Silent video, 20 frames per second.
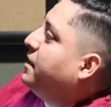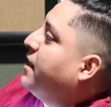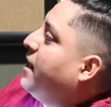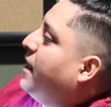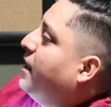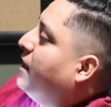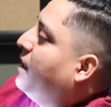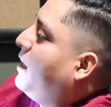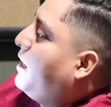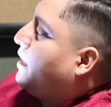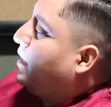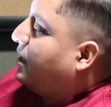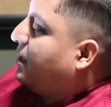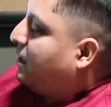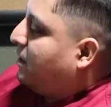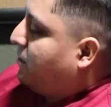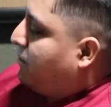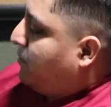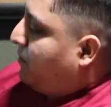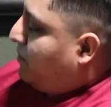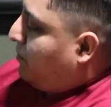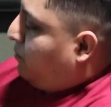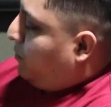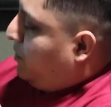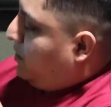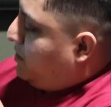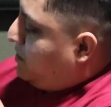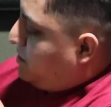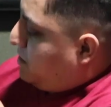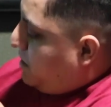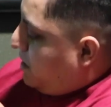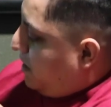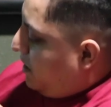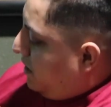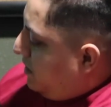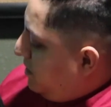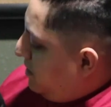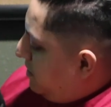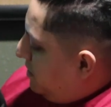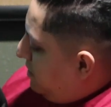that I like that we
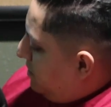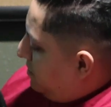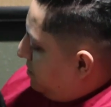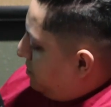designed.